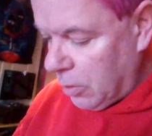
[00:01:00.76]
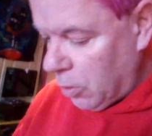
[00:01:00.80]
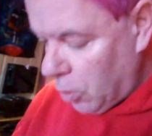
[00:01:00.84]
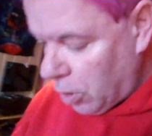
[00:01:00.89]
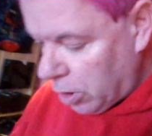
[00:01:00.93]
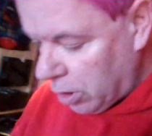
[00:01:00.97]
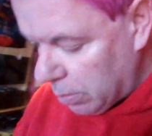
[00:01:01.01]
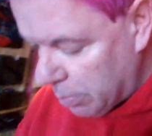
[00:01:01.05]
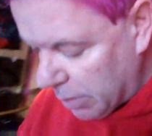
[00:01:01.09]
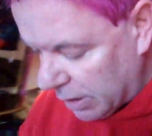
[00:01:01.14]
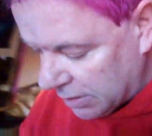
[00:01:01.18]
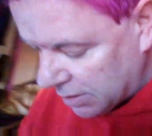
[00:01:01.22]

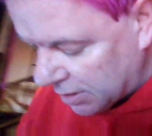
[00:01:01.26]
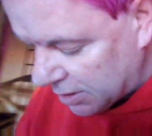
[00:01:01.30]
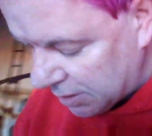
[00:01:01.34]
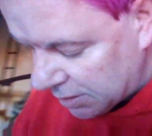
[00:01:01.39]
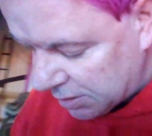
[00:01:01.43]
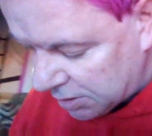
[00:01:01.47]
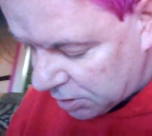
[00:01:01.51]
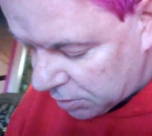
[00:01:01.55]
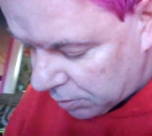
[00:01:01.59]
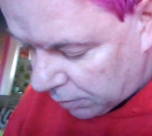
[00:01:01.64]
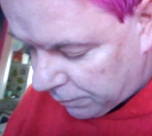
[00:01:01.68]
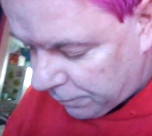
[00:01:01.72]
ornaments and
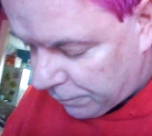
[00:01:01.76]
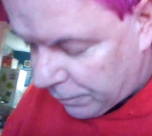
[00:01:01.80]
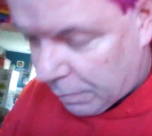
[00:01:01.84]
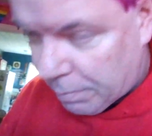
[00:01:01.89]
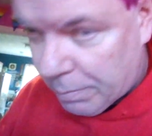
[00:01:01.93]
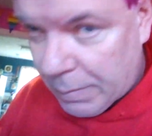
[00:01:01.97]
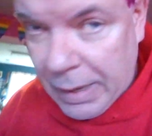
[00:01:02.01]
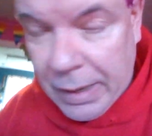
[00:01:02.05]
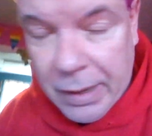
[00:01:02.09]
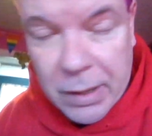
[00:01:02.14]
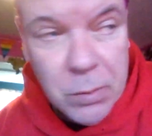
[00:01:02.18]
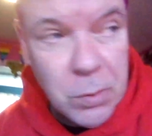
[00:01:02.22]
stuff from
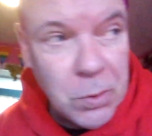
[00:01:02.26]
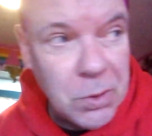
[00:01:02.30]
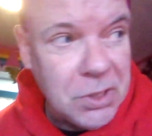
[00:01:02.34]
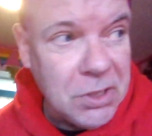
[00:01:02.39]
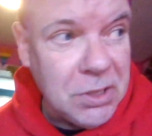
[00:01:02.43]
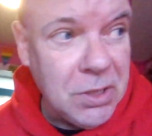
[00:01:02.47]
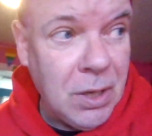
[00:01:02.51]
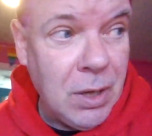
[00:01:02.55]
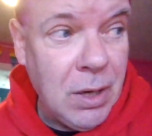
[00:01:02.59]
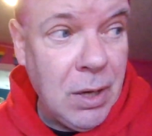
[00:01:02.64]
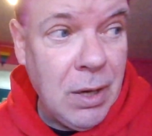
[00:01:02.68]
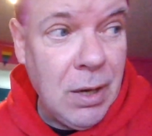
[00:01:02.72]
my
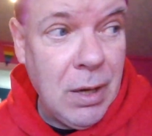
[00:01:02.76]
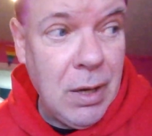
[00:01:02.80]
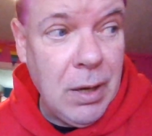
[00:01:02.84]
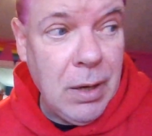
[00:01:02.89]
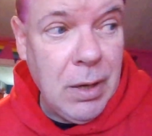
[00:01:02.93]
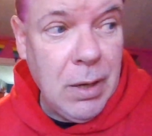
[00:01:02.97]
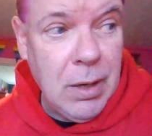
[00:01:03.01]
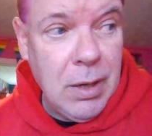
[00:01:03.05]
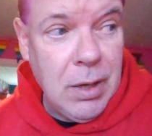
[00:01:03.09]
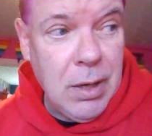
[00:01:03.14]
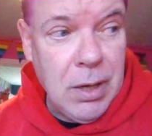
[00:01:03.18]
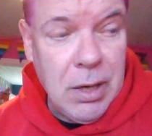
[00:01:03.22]
house,
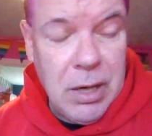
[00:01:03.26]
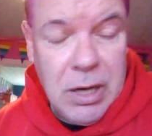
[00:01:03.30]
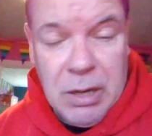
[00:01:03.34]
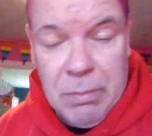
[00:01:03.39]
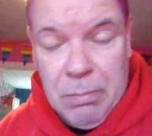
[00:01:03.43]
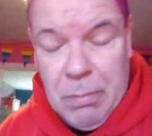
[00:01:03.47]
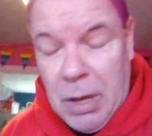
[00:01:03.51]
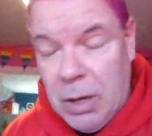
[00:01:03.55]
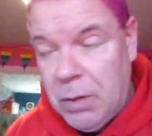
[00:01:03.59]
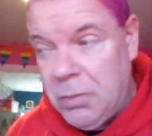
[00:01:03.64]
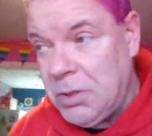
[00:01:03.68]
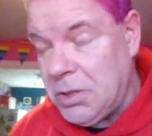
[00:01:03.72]
and
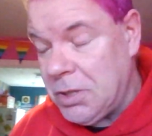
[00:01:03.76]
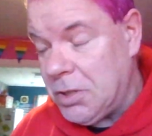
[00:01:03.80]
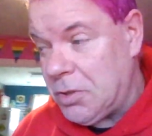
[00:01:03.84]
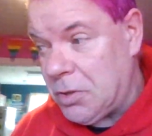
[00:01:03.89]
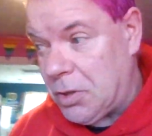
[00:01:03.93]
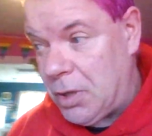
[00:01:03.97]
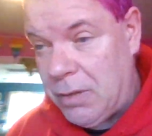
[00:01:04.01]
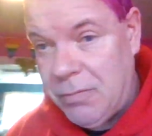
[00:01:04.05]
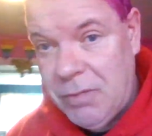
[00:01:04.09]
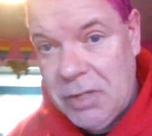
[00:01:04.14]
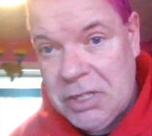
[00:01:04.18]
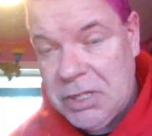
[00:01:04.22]
my house is
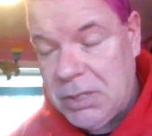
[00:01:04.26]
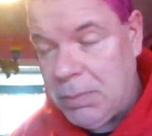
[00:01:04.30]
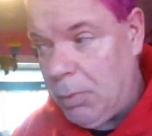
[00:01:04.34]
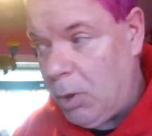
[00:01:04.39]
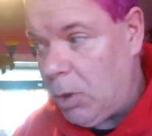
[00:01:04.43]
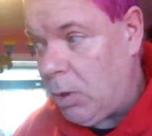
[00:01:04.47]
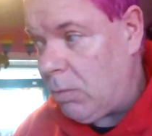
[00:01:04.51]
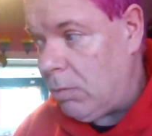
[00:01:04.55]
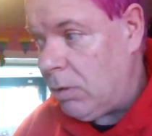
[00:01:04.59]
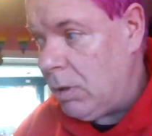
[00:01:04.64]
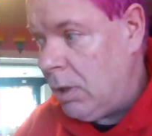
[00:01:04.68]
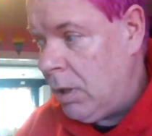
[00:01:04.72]
really
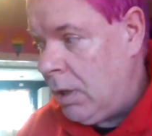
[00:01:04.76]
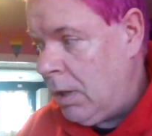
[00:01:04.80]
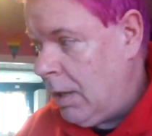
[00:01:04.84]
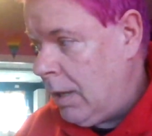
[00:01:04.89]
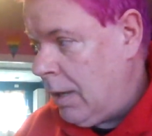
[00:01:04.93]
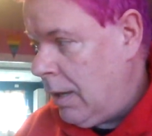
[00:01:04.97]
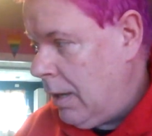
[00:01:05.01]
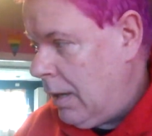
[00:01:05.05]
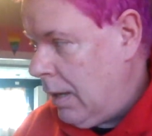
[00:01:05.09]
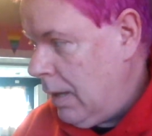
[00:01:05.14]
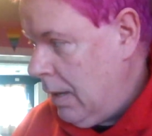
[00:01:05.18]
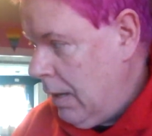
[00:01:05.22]
small
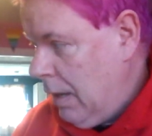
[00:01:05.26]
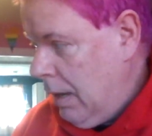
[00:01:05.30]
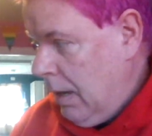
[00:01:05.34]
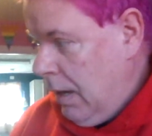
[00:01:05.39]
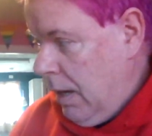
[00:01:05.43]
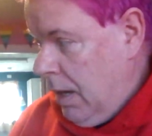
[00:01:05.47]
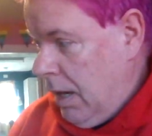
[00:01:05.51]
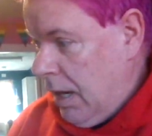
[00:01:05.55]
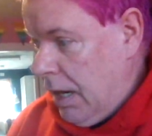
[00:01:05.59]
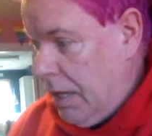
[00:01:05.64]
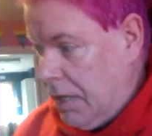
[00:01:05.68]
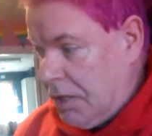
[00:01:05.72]

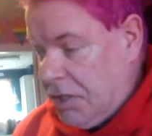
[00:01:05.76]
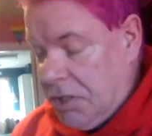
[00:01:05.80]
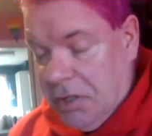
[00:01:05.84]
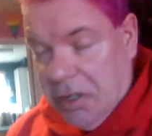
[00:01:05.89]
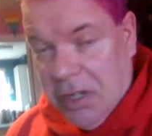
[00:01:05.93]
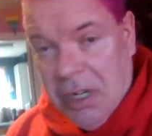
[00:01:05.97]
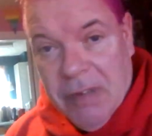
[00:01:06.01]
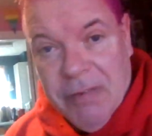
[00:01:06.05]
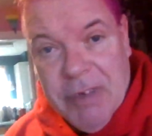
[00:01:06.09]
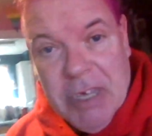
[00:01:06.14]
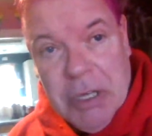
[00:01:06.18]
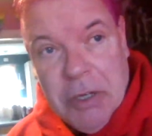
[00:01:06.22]
and it's
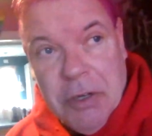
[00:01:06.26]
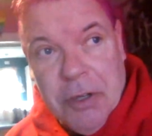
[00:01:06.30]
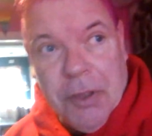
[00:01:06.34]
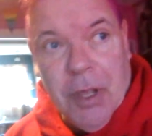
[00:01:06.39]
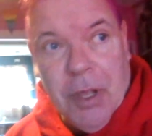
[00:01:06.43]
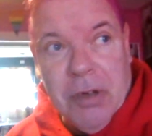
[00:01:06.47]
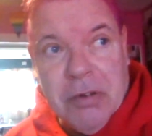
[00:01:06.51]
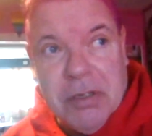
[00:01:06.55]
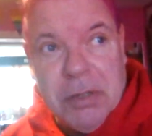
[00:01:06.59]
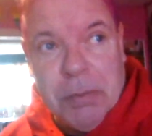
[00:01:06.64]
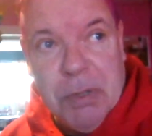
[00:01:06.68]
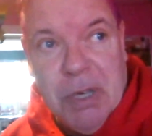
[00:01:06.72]
really
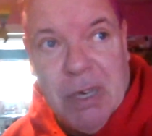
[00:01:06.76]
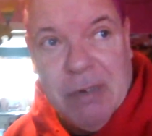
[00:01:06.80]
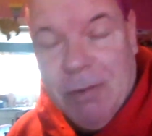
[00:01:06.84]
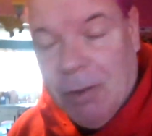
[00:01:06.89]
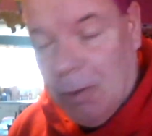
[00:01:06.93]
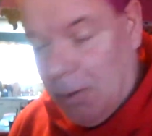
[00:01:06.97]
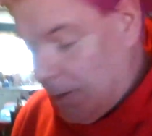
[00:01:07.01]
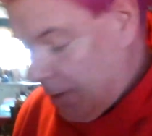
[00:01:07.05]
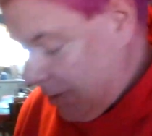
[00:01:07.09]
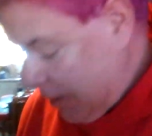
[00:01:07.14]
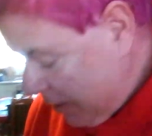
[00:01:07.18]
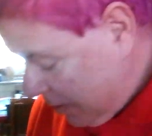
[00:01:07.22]
cluttered with a
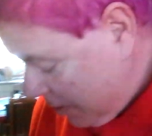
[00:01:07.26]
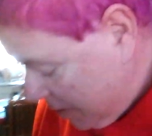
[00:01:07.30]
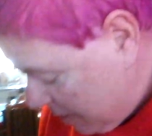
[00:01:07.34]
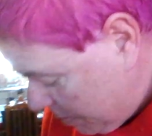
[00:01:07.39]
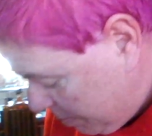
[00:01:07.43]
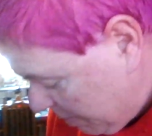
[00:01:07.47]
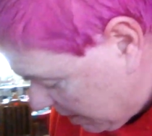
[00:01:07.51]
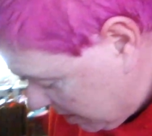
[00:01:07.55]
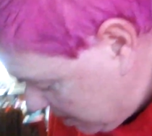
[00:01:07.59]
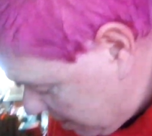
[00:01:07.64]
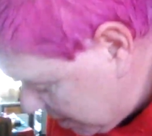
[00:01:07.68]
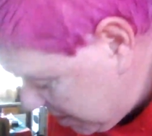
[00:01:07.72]
lot of things,
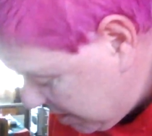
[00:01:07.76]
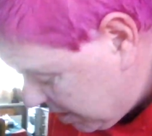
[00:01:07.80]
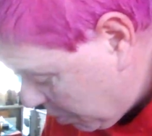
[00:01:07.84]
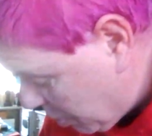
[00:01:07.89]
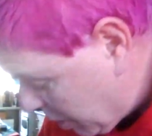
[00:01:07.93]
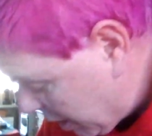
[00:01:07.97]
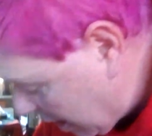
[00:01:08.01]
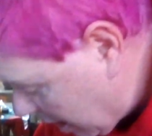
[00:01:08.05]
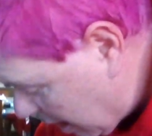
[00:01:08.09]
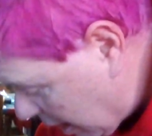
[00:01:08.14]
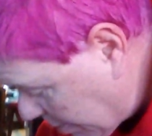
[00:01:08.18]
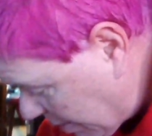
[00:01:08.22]
but it's just the
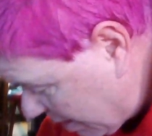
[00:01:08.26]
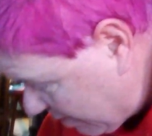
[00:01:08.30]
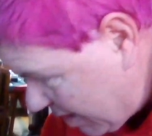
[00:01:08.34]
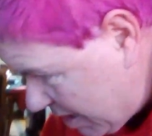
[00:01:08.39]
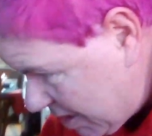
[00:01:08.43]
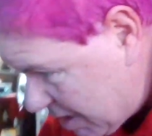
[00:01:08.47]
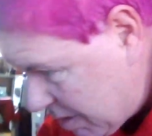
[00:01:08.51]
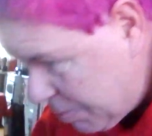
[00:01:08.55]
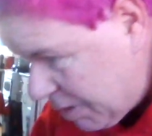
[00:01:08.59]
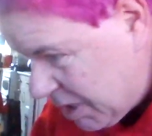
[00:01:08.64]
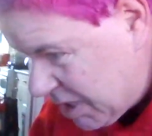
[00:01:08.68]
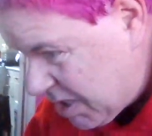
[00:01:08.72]
way I am. I
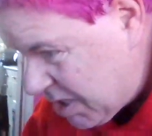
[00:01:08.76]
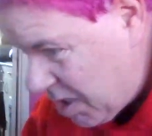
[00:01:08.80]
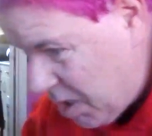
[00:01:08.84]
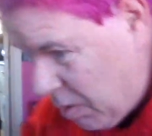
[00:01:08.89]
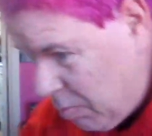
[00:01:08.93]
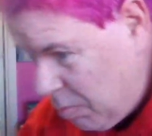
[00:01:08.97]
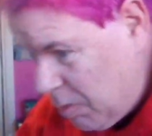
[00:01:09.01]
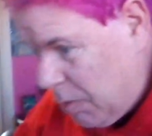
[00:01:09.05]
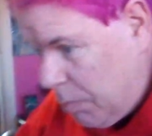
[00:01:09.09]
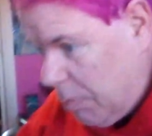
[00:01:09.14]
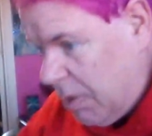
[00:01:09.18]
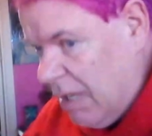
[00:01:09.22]
like to be
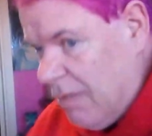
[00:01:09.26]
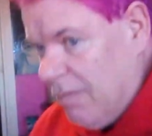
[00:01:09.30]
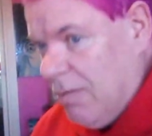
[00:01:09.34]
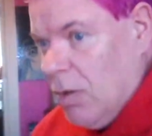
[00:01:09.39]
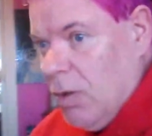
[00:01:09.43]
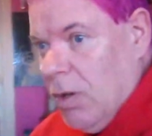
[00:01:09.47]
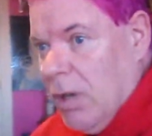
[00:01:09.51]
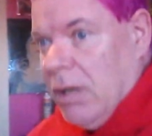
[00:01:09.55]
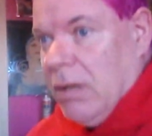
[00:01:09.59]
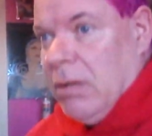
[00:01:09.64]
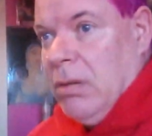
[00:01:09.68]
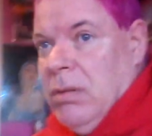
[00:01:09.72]
surrounded with a
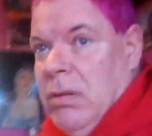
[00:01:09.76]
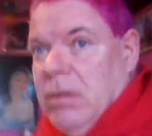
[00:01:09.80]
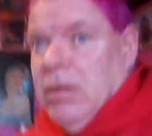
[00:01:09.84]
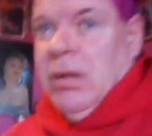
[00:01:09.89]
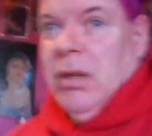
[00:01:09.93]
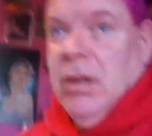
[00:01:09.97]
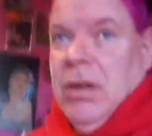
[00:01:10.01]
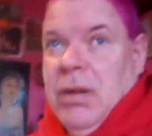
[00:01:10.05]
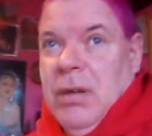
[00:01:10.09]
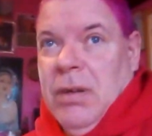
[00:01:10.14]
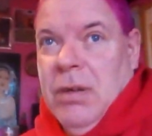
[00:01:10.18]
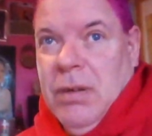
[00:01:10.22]
lot
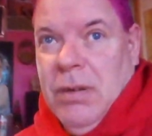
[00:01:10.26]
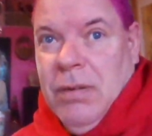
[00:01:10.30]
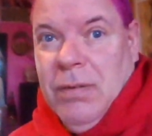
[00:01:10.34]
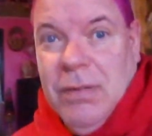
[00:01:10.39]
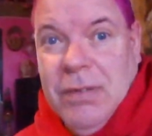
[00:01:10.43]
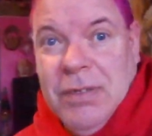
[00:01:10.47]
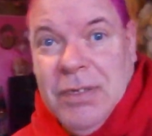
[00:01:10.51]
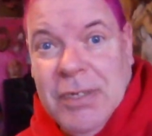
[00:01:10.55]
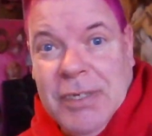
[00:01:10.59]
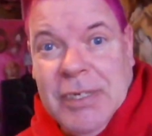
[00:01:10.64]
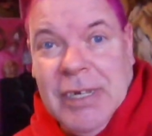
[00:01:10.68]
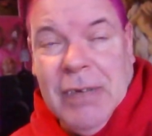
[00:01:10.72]

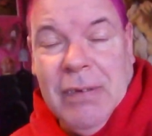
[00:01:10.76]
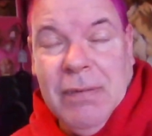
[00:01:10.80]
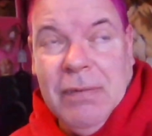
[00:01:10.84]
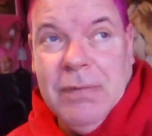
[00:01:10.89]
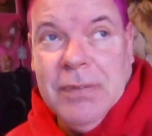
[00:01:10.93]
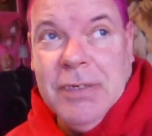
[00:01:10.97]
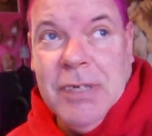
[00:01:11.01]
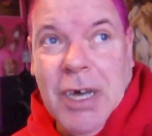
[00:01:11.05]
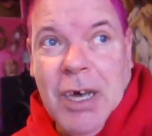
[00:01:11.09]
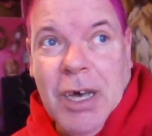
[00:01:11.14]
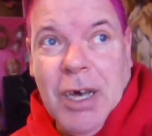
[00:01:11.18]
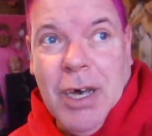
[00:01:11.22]
of
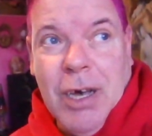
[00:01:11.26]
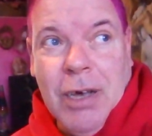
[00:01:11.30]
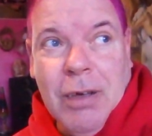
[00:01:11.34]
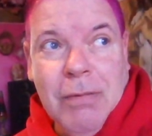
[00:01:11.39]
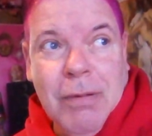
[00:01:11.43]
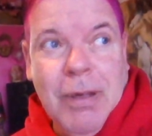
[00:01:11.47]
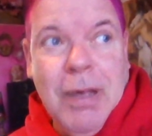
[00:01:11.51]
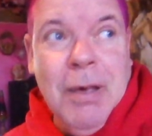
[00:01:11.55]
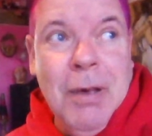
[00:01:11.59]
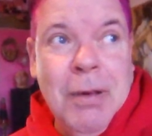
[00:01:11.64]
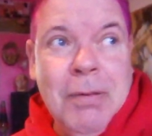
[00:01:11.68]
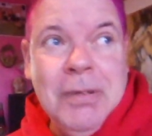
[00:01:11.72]
tat,
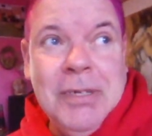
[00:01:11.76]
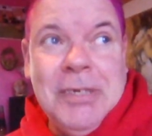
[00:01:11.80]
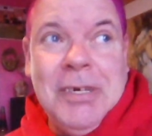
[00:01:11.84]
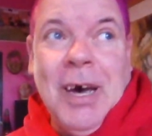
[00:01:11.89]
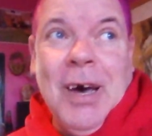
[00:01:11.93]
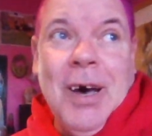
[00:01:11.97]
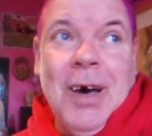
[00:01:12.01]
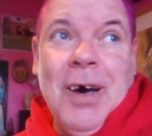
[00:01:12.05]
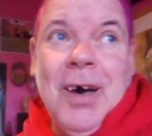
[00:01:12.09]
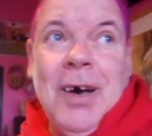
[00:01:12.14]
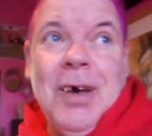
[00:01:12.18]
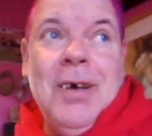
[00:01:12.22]

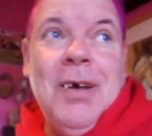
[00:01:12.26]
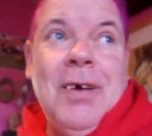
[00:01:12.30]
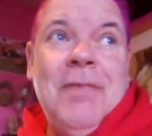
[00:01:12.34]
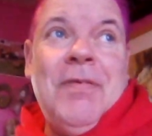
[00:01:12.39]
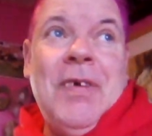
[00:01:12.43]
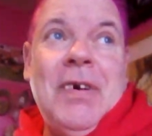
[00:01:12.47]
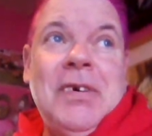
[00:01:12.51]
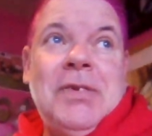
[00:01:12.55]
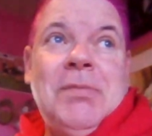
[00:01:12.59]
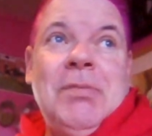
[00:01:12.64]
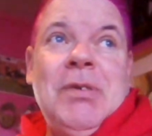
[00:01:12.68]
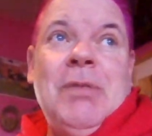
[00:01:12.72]
if
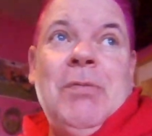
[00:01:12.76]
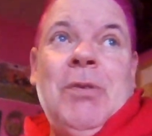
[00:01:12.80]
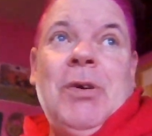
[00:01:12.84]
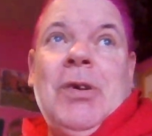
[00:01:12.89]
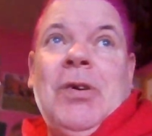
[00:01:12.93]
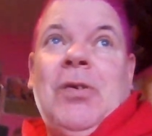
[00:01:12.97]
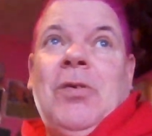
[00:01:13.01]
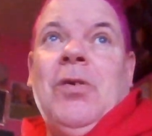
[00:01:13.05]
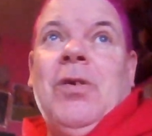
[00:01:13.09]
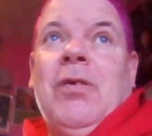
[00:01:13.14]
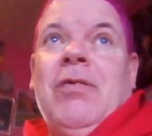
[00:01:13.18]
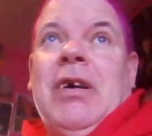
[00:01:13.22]
that's what you want to
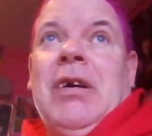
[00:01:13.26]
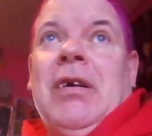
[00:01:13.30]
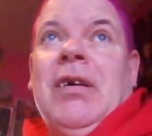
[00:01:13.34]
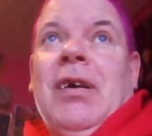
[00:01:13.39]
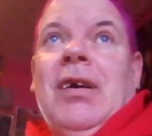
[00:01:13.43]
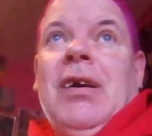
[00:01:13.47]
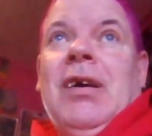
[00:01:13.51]
call it.